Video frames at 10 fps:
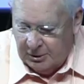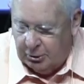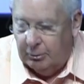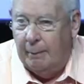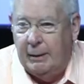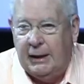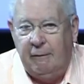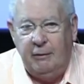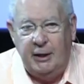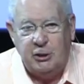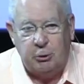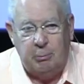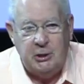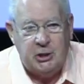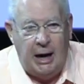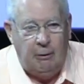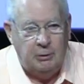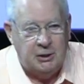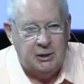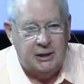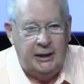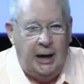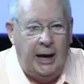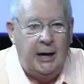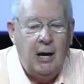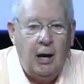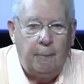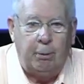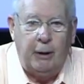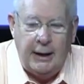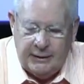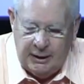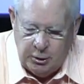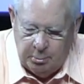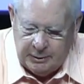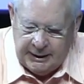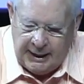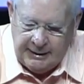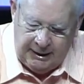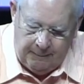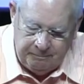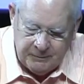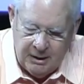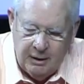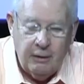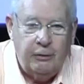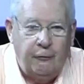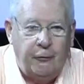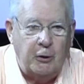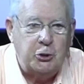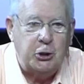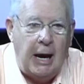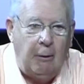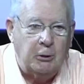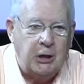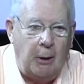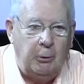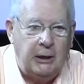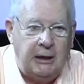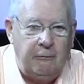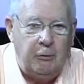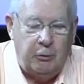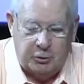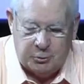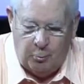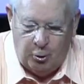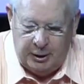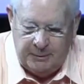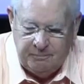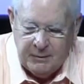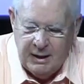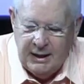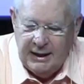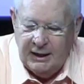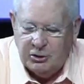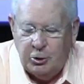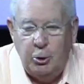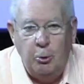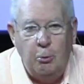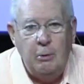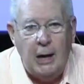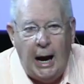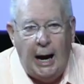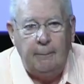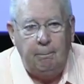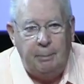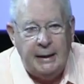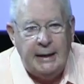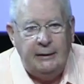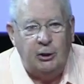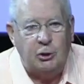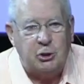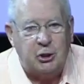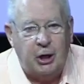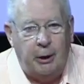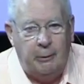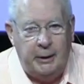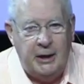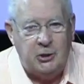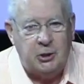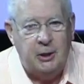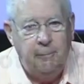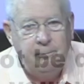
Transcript: So let me give you these three challenges, and I pray that you would take them. The first challenge I want to give you this morning is do not be discouraged